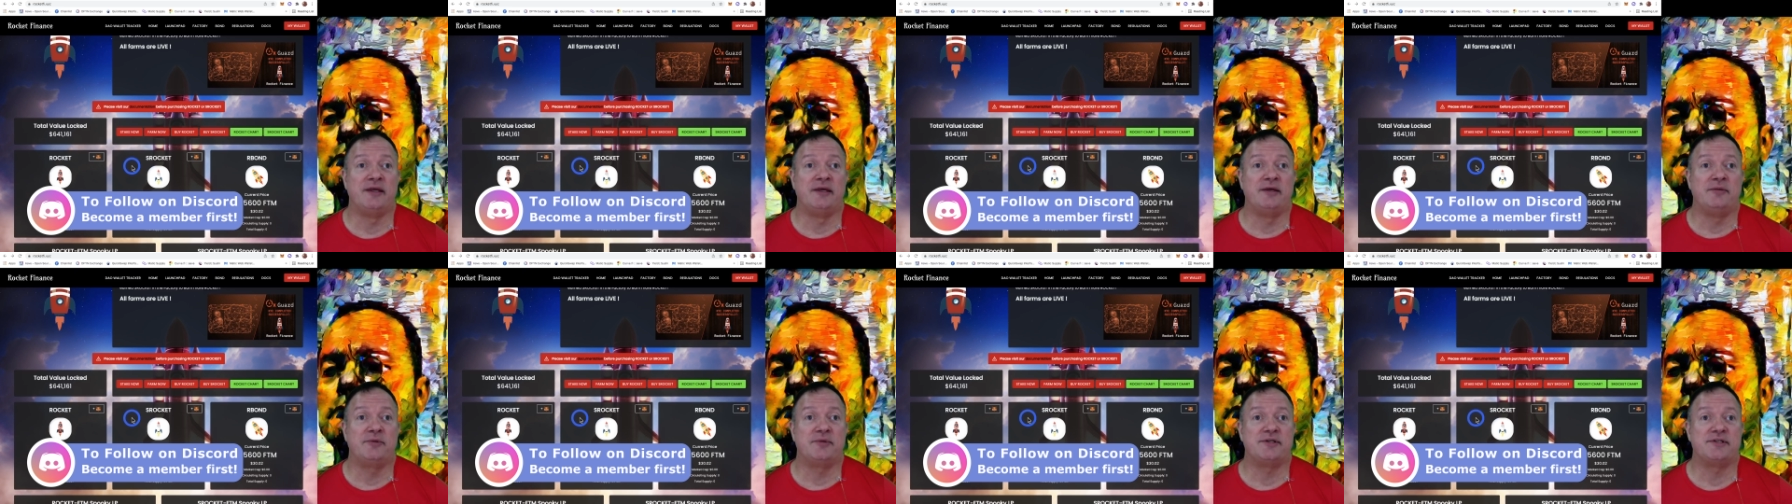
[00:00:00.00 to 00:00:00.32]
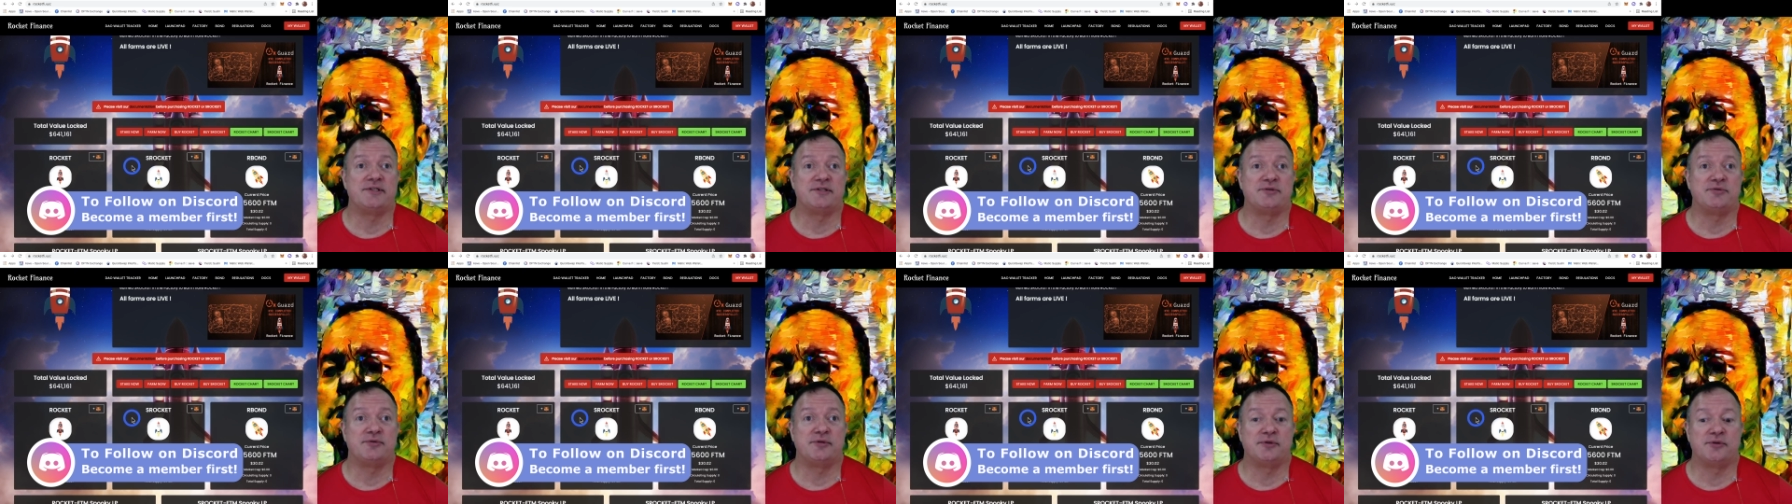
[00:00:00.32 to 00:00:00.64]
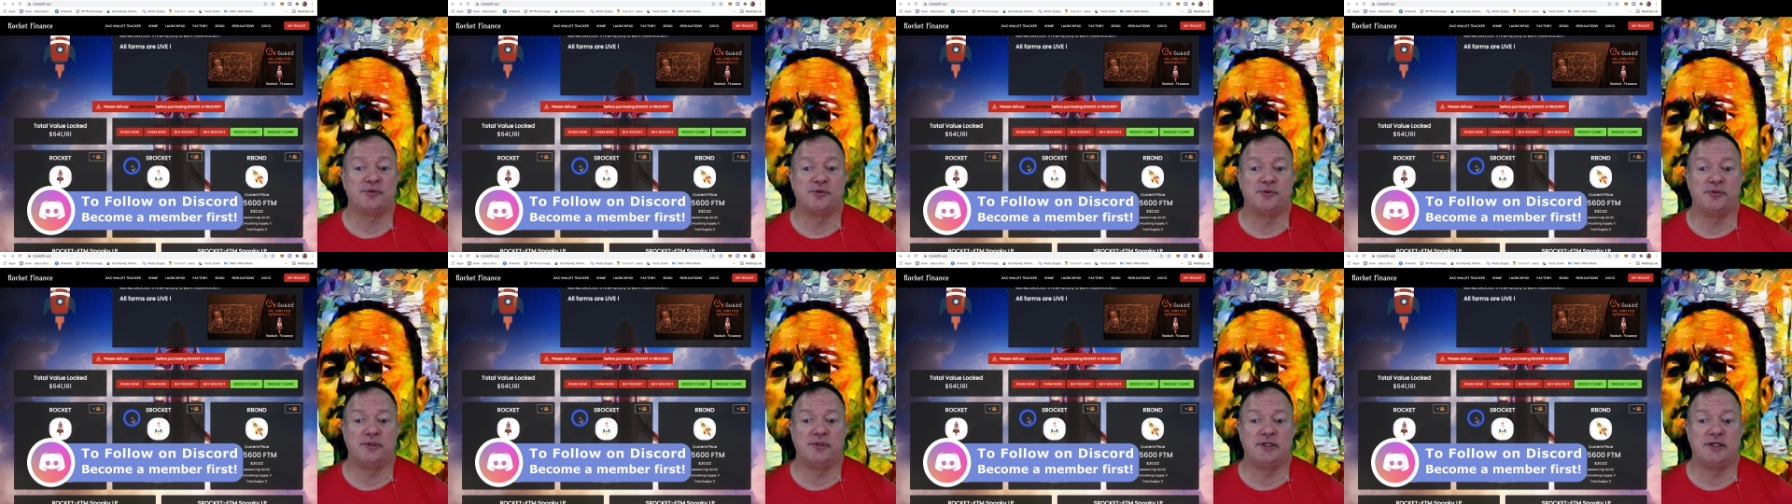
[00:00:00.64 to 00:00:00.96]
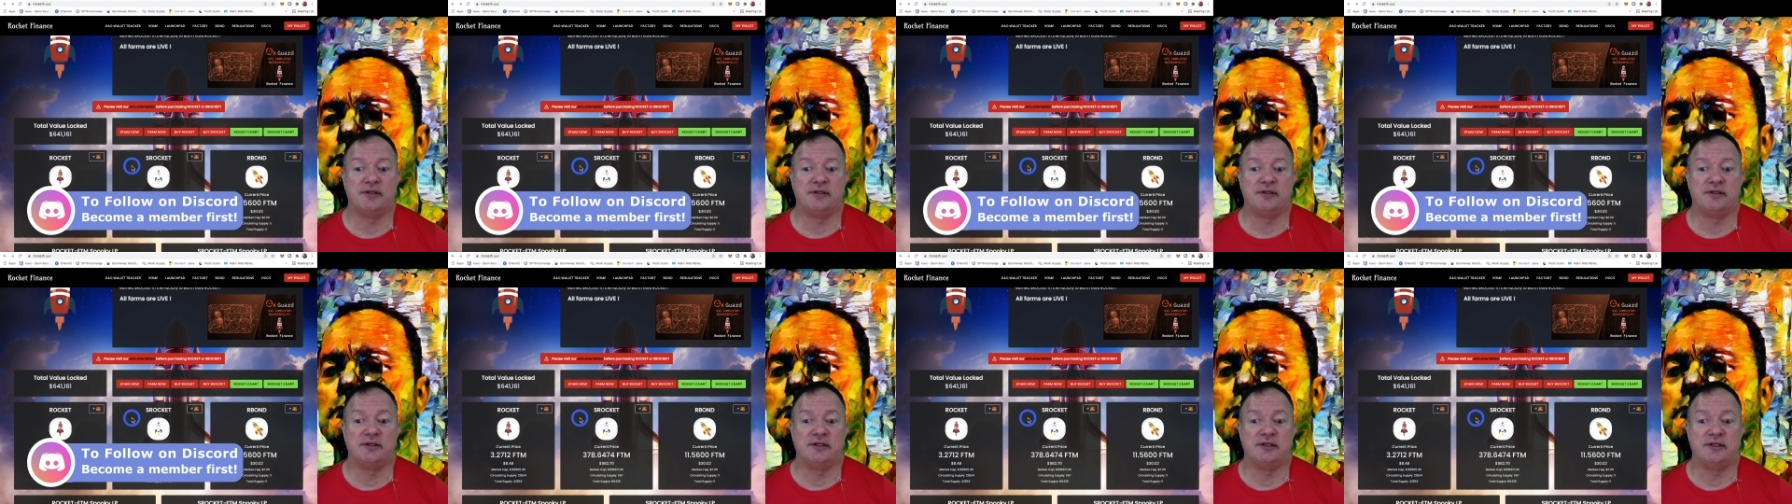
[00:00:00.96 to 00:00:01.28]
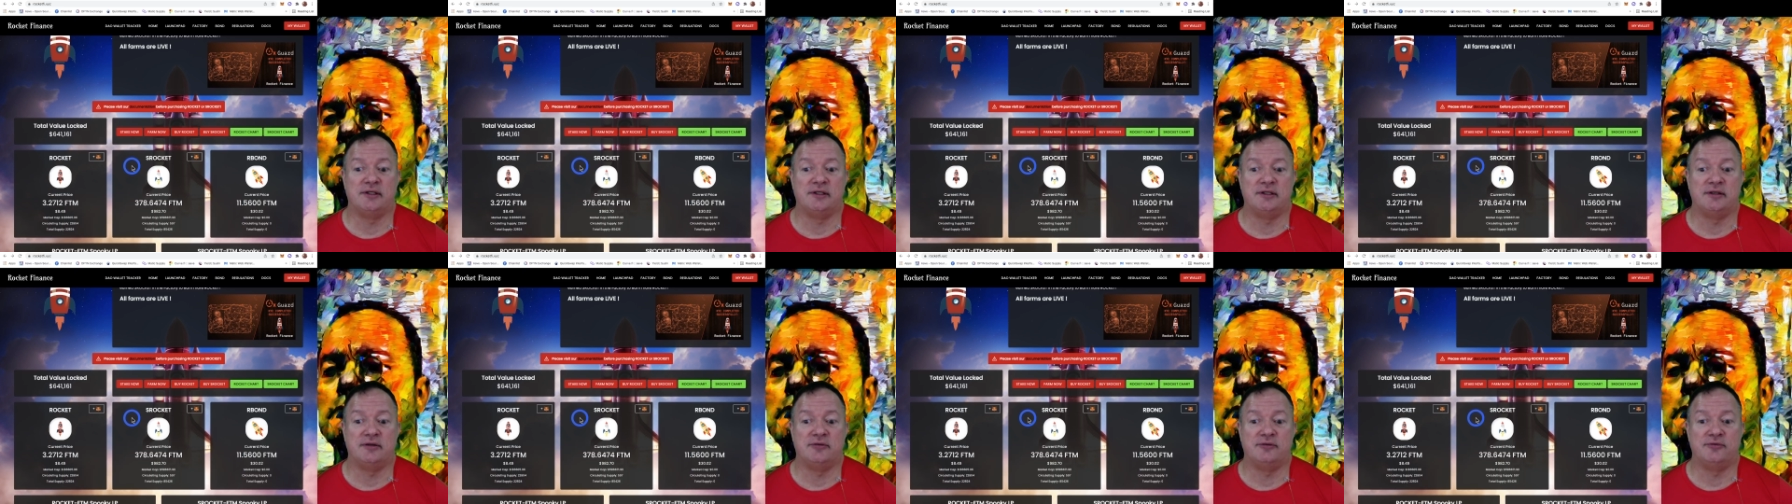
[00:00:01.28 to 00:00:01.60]
because it will go down
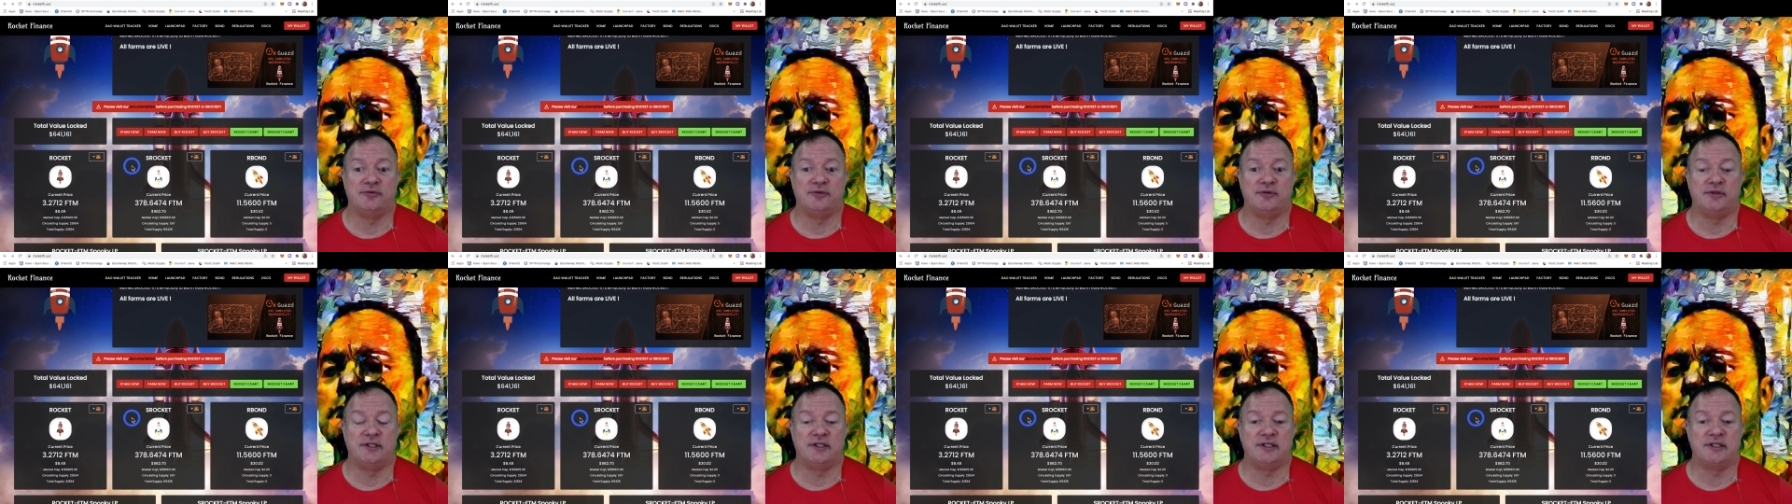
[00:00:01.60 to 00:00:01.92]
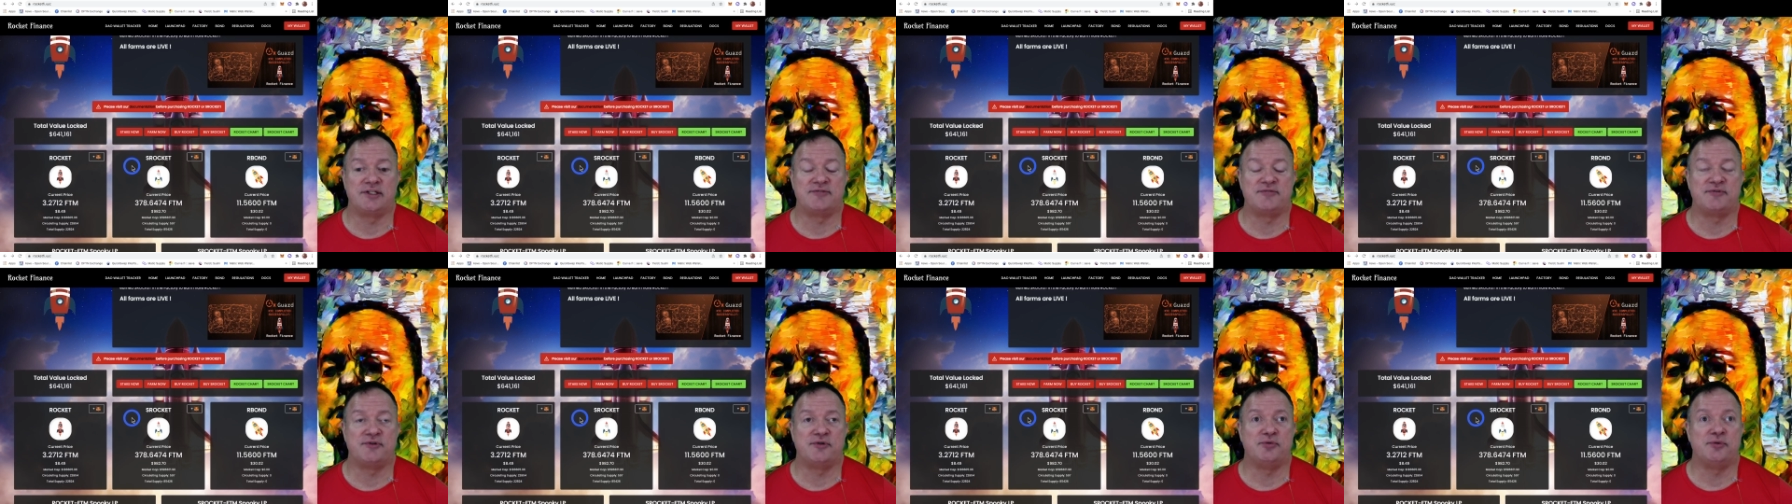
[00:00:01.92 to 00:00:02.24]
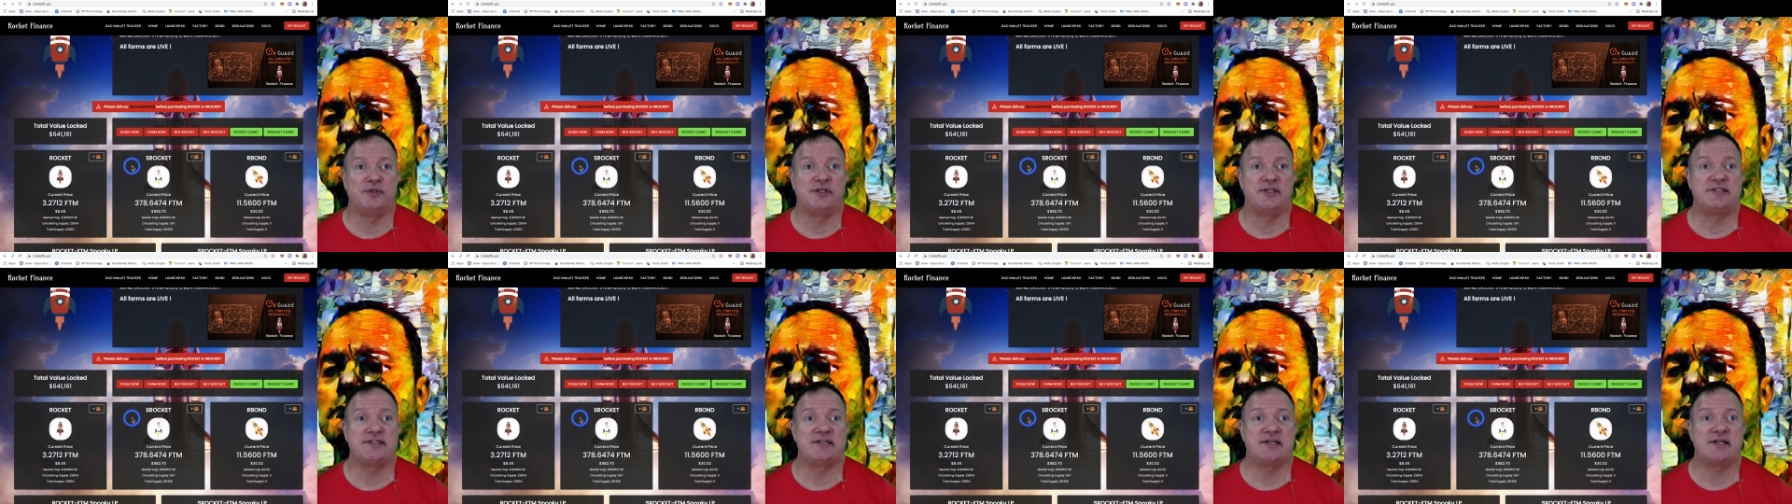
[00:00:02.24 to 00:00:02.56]
over the next few weeks